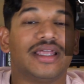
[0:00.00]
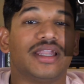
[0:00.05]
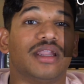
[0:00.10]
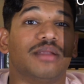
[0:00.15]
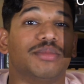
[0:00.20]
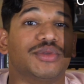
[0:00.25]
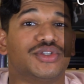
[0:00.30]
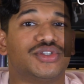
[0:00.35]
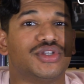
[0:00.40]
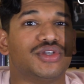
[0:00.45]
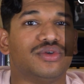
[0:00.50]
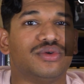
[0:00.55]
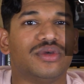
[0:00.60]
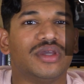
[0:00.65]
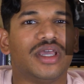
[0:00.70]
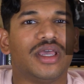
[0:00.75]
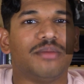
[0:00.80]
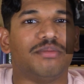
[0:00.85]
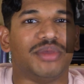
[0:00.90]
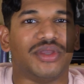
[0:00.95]
Number two,
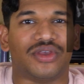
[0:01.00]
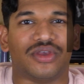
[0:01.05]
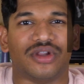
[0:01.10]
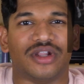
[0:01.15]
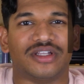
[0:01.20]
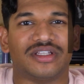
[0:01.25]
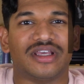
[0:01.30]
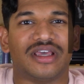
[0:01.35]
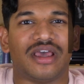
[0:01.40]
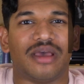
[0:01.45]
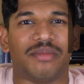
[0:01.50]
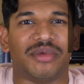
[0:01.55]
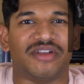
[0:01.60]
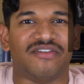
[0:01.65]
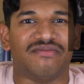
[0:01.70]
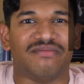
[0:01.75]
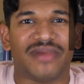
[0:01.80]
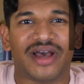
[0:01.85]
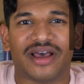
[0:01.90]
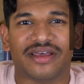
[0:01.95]
be good at a bit
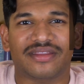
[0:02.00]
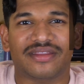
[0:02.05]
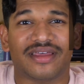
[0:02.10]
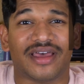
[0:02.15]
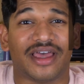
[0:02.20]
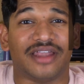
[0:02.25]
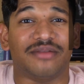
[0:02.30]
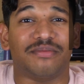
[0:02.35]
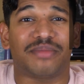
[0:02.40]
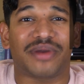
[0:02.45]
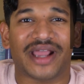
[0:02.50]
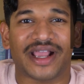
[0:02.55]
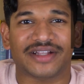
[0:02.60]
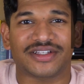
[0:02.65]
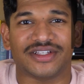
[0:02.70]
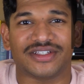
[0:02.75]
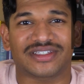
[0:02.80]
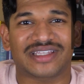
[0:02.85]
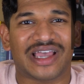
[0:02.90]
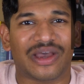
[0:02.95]
of math and
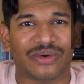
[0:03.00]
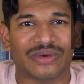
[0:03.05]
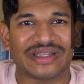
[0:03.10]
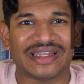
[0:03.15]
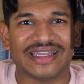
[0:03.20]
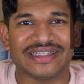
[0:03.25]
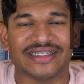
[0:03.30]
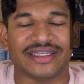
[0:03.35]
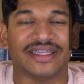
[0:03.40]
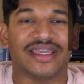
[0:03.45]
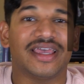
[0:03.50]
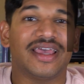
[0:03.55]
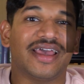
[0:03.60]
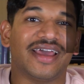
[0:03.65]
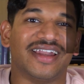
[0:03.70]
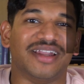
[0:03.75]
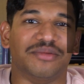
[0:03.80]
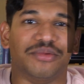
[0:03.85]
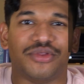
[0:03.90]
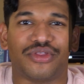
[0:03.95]
practice calculating.
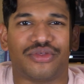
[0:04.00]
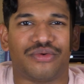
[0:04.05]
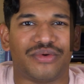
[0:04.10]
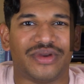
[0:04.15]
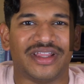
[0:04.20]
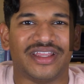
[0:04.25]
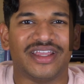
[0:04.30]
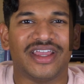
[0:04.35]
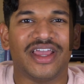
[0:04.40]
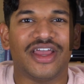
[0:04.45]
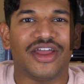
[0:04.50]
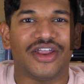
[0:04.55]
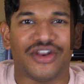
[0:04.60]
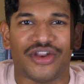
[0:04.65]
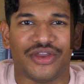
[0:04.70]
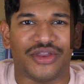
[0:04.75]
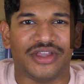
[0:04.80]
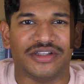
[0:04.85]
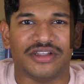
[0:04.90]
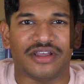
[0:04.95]
And number three,
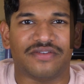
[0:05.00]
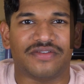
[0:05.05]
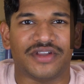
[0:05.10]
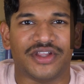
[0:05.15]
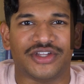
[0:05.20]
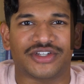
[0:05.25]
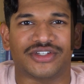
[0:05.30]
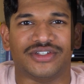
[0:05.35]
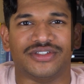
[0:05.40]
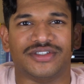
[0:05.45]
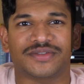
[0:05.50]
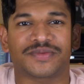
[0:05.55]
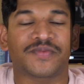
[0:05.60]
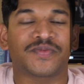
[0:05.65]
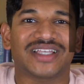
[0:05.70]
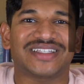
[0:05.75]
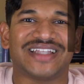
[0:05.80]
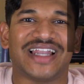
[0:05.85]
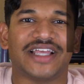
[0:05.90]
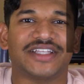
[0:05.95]
know your definitions.
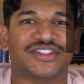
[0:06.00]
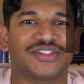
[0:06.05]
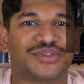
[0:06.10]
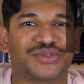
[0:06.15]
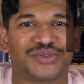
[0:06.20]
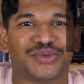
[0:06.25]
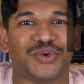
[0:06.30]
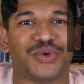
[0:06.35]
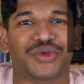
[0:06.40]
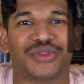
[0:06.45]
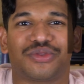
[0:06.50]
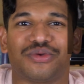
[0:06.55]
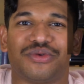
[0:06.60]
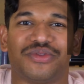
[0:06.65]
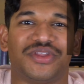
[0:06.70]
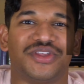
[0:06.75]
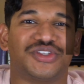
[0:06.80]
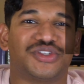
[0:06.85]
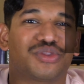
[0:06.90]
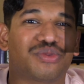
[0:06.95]
So let's talk through
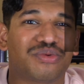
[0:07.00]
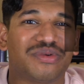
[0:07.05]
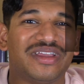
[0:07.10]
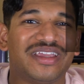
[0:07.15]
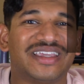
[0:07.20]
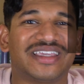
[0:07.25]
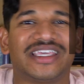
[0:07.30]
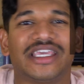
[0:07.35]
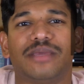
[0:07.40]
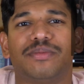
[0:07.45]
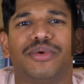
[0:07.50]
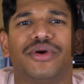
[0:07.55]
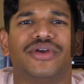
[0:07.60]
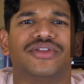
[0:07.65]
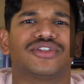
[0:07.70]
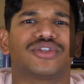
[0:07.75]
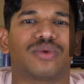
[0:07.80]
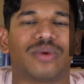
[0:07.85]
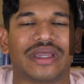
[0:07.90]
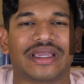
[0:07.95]
these three key
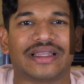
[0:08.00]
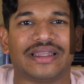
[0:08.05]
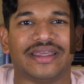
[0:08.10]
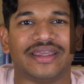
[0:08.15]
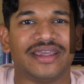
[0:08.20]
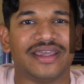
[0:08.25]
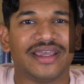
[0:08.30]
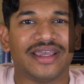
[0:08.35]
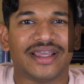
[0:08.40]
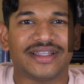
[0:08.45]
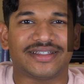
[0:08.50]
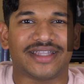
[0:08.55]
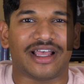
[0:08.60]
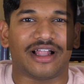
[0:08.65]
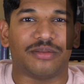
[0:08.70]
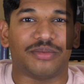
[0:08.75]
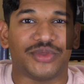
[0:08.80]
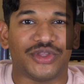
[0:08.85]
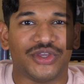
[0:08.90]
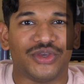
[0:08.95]
points quickly to
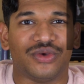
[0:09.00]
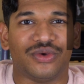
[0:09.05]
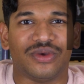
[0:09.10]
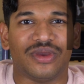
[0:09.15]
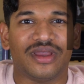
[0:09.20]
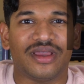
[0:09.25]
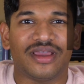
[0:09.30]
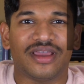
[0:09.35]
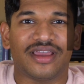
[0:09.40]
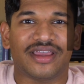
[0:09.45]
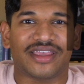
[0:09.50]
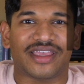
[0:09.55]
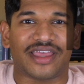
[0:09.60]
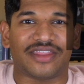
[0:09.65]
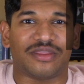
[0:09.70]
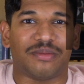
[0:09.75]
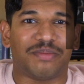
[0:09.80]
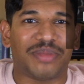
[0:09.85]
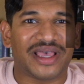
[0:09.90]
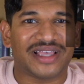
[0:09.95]
help you
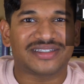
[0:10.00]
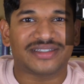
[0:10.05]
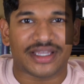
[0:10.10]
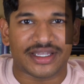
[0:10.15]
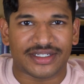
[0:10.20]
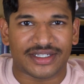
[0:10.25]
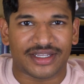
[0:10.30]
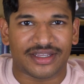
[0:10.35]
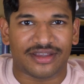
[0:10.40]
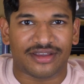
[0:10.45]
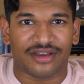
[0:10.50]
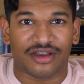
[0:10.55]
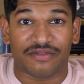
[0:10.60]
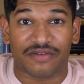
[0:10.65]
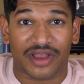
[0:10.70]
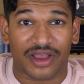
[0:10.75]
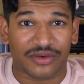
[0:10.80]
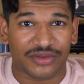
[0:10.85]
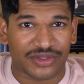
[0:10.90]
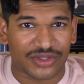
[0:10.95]
get the best idea of
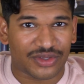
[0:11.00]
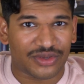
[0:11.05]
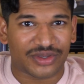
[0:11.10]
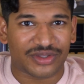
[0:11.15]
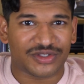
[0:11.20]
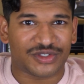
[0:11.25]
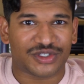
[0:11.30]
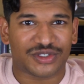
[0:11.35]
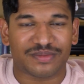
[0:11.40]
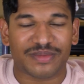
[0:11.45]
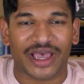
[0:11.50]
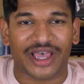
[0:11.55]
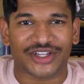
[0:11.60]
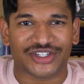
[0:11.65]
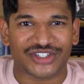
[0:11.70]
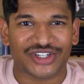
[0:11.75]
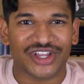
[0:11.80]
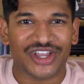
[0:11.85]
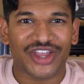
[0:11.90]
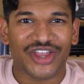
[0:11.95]
how you can
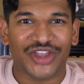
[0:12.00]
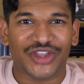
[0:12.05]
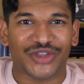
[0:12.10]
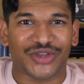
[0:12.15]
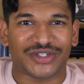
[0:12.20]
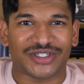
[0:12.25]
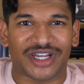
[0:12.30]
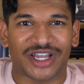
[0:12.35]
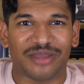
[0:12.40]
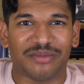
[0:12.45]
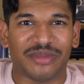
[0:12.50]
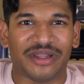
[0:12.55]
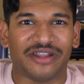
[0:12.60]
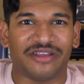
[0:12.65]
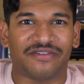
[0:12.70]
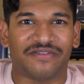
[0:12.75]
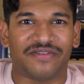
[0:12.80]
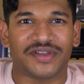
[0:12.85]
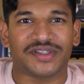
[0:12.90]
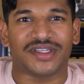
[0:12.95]
smash your time
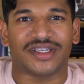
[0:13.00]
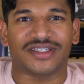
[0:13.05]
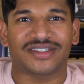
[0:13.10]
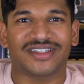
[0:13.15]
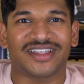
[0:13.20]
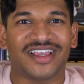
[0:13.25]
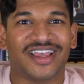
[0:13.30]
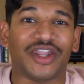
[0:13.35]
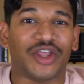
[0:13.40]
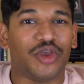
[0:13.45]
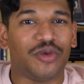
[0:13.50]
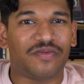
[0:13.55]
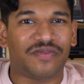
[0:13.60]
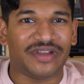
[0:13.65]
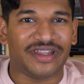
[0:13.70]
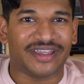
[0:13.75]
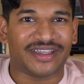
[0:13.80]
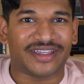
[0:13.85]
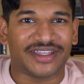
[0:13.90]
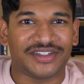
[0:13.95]
learning physics and
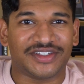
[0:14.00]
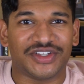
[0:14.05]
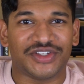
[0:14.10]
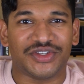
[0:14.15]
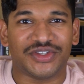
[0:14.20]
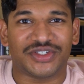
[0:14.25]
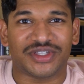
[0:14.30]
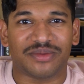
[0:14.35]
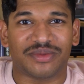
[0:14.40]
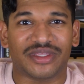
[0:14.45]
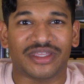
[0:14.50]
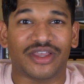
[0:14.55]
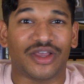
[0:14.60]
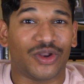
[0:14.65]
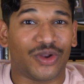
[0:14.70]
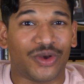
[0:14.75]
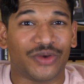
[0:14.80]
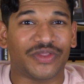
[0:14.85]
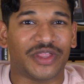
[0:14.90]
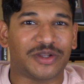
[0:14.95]
hopefully continue something
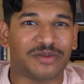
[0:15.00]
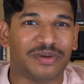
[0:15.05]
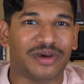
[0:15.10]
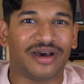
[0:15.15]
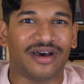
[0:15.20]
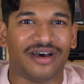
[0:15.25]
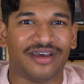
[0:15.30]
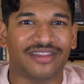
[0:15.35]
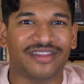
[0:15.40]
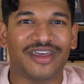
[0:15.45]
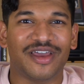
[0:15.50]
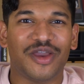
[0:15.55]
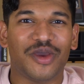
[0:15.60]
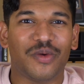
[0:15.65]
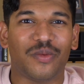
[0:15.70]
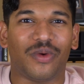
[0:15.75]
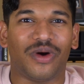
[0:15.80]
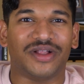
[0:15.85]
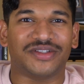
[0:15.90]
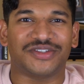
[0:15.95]
along that path
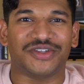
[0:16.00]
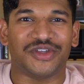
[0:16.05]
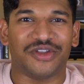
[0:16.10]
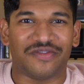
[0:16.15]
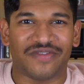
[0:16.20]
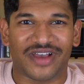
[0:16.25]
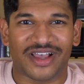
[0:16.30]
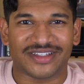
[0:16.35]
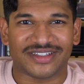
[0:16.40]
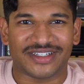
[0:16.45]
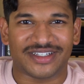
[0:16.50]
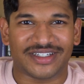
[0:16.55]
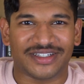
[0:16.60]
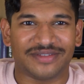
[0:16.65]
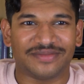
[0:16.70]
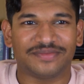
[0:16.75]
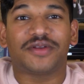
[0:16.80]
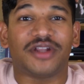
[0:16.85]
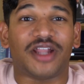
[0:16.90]
whilst at university.